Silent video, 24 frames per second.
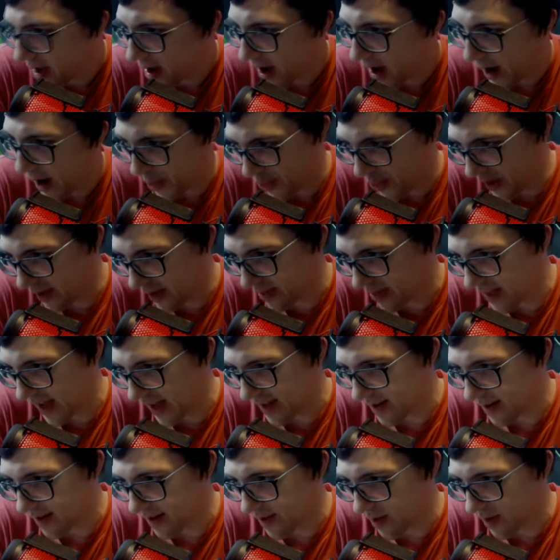I think
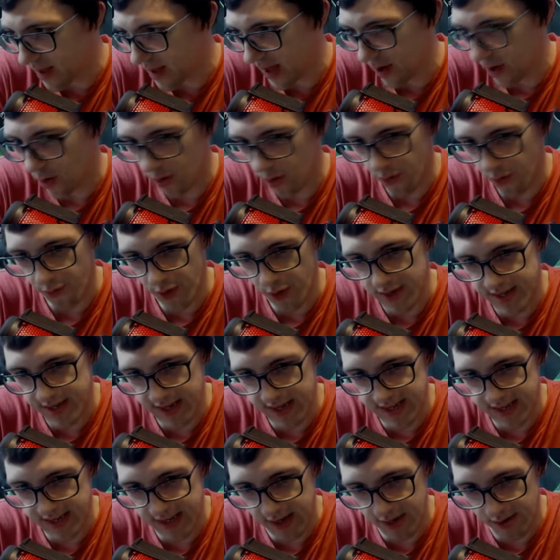that whole Frenzied
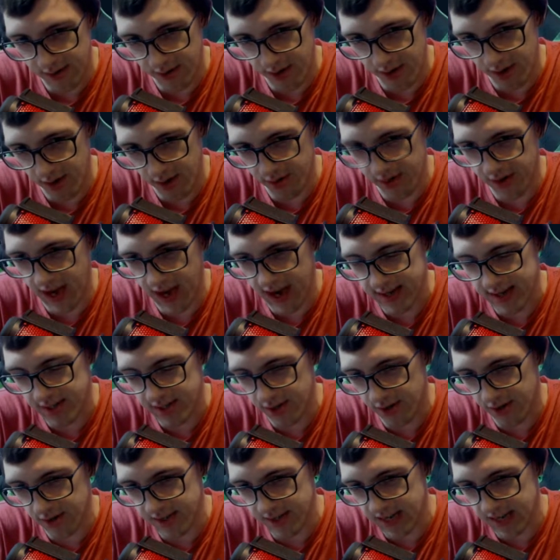Skitterer
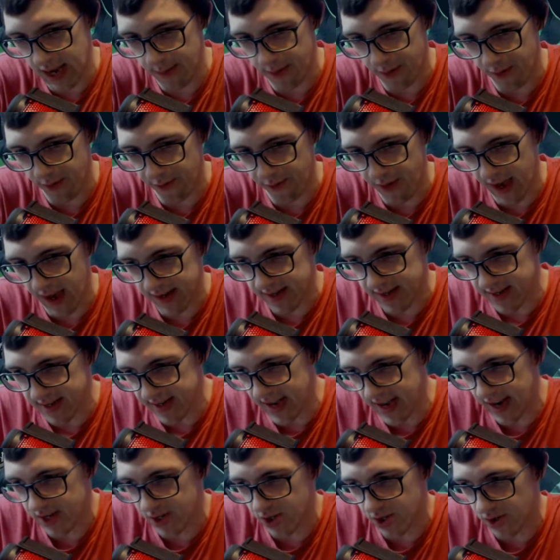Nocturne type effect is
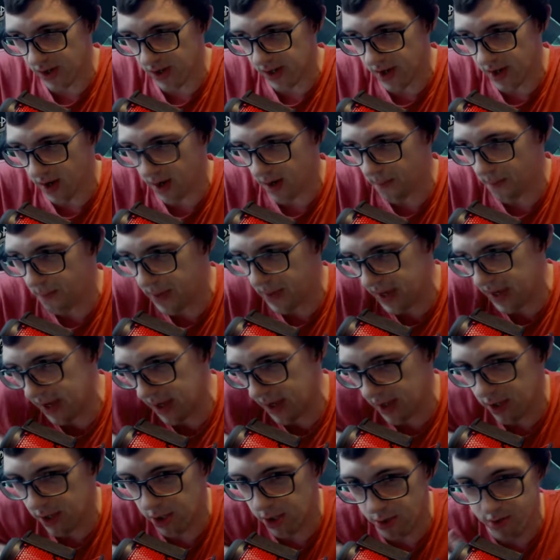actually going to be
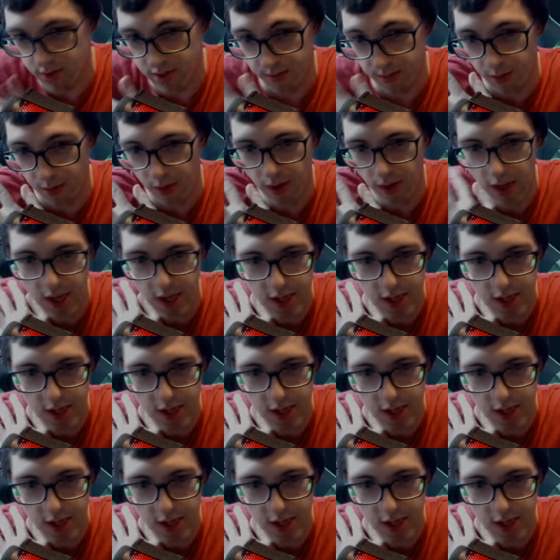usable.